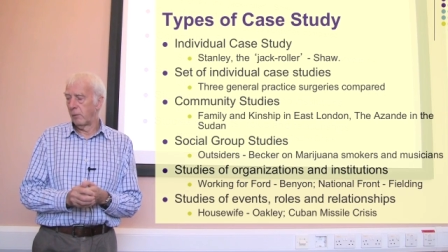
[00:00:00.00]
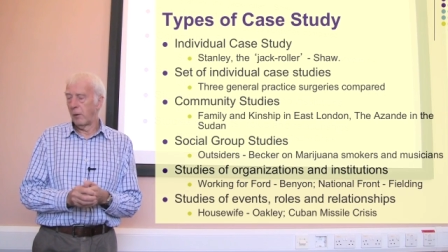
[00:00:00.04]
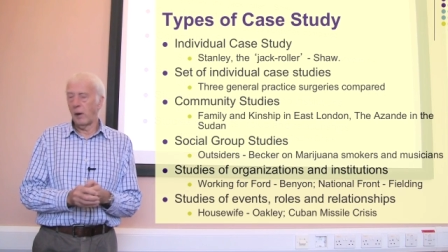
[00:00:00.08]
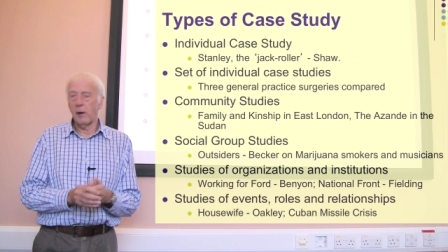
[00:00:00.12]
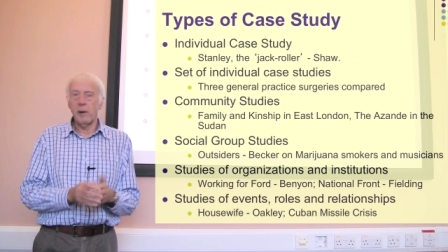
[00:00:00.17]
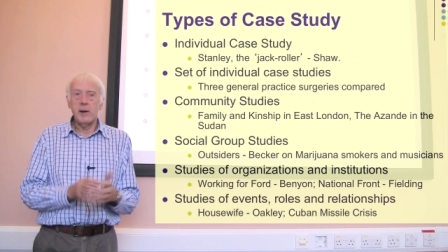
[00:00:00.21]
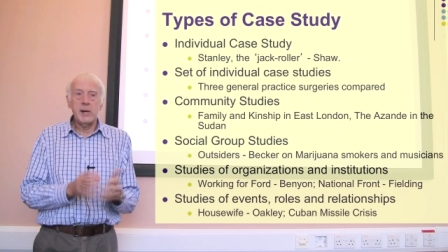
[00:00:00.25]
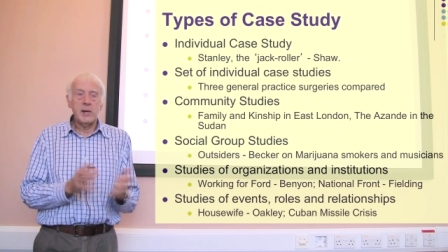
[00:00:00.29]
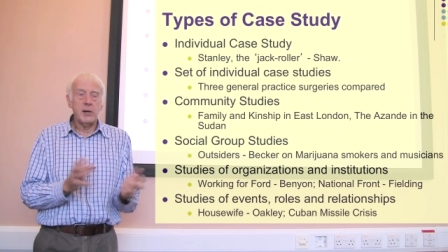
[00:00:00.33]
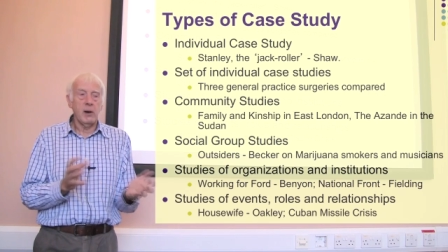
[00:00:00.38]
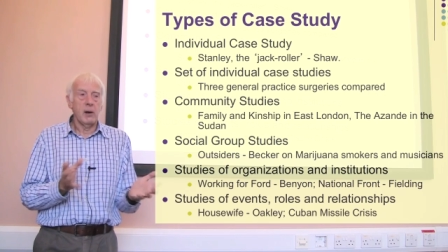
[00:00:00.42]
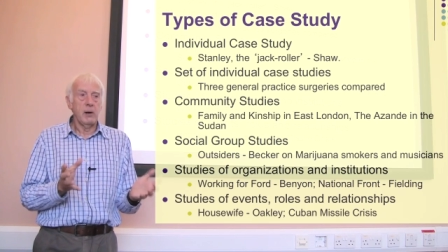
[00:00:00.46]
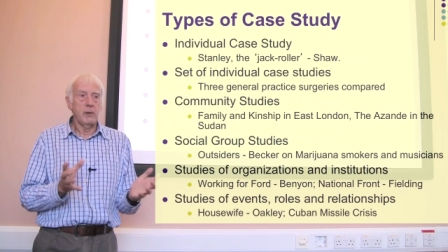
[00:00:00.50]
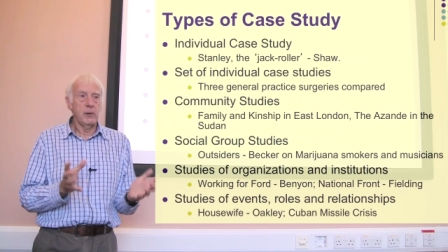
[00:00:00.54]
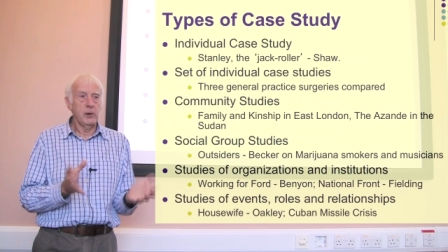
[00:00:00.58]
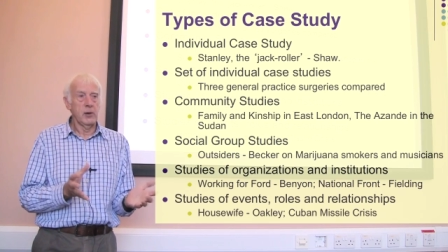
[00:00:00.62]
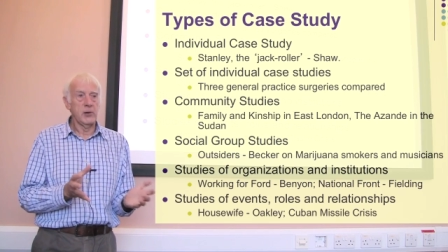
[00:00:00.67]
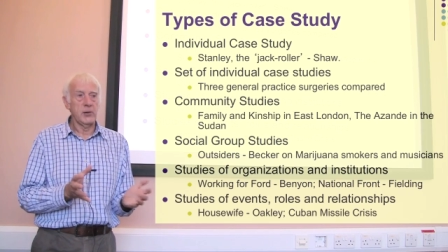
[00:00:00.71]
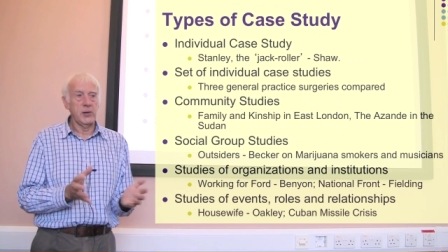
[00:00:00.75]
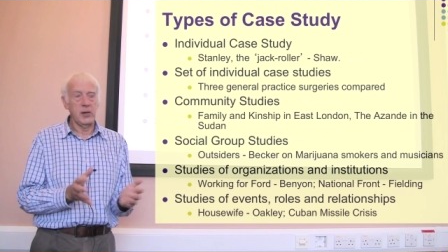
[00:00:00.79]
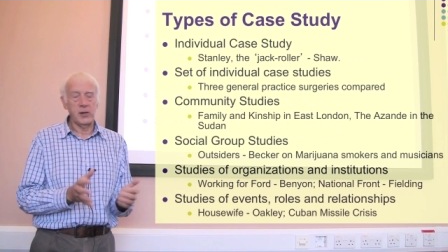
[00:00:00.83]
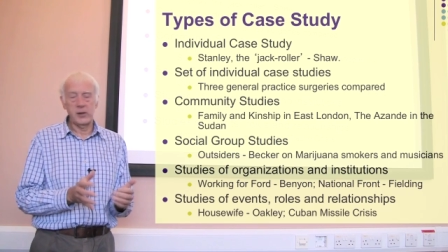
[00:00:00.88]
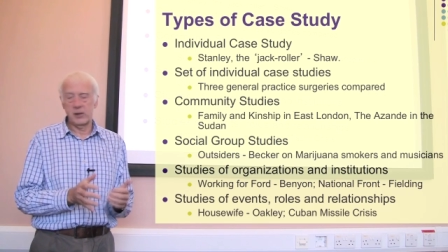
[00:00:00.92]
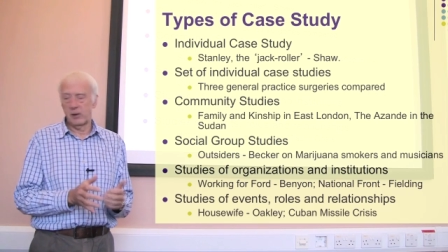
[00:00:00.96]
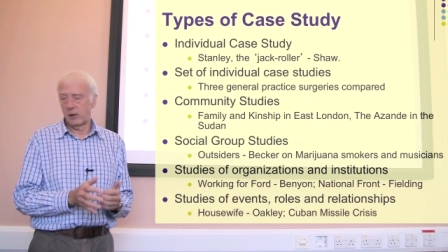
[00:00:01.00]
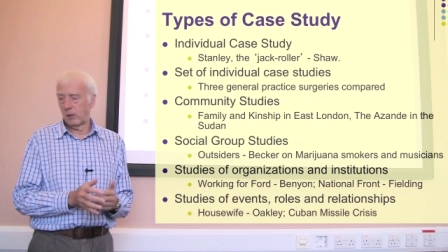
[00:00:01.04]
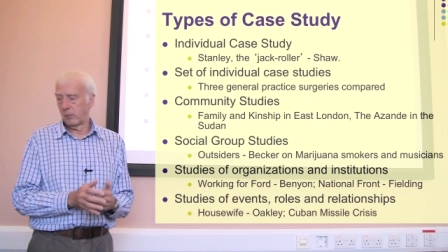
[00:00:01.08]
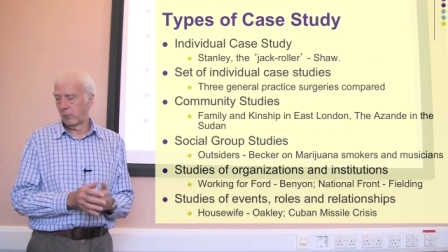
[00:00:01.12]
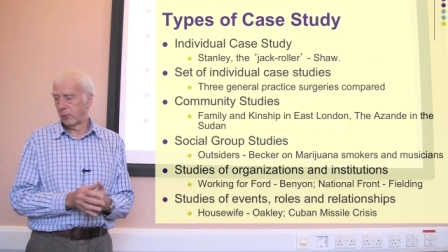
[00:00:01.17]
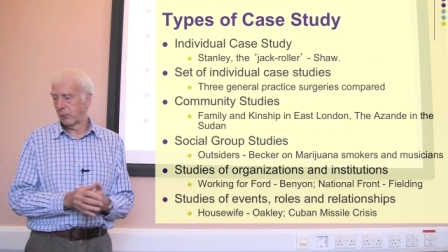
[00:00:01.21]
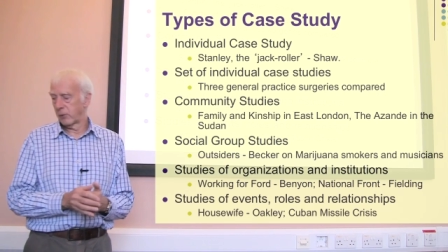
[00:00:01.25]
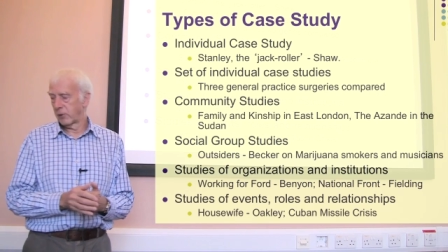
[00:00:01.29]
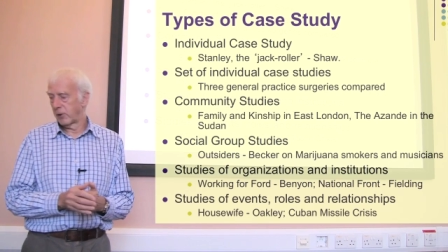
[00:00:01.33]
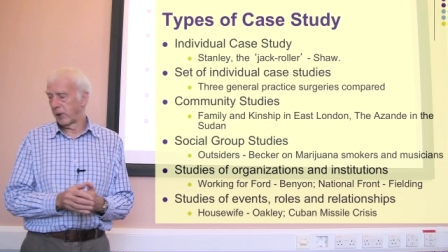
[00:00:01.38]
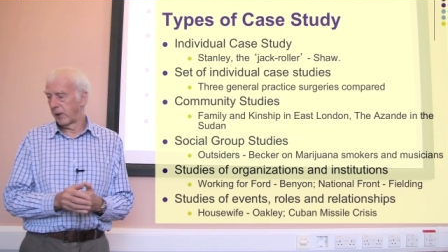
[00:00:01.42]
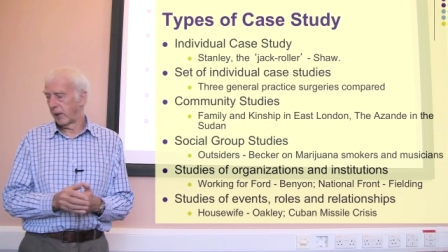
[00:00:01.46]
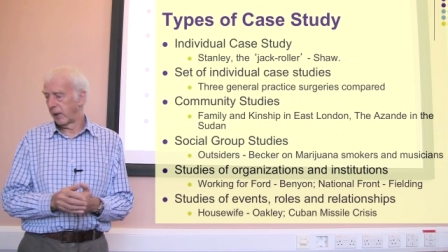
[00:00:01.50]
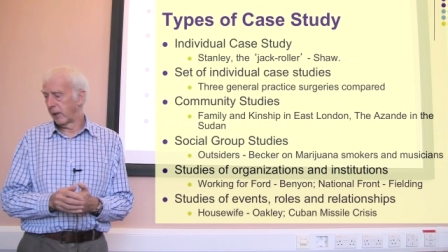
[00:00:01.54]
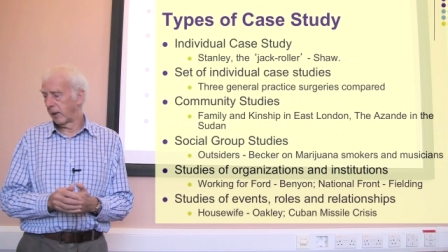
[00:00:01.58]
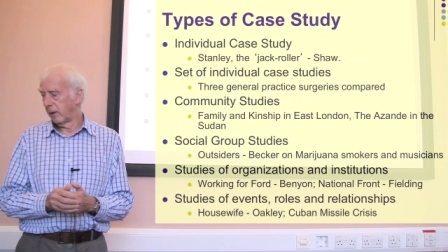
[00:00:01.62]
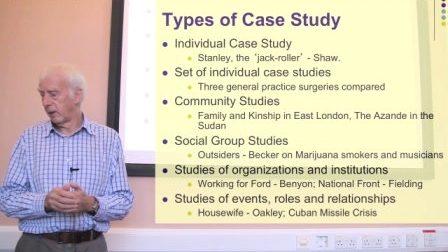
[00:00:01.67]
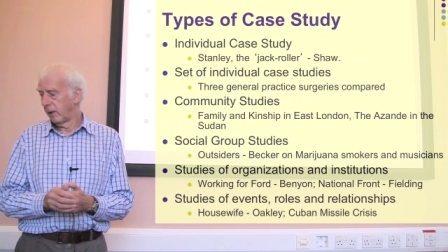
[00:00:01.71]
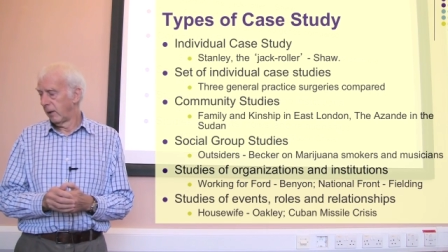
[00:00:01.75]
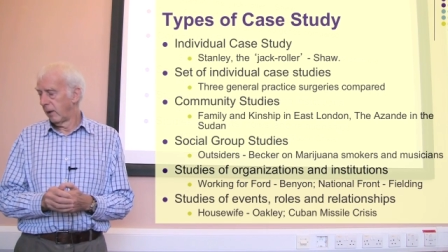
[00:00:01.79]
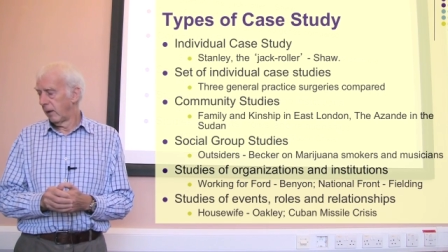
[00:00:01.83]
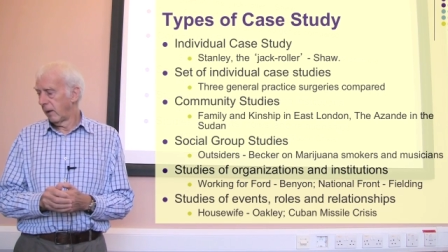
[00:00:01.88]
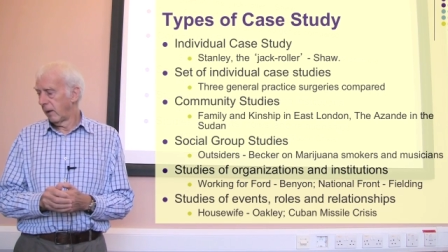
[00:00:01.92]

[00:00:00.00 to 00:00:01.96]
very diverse examples here,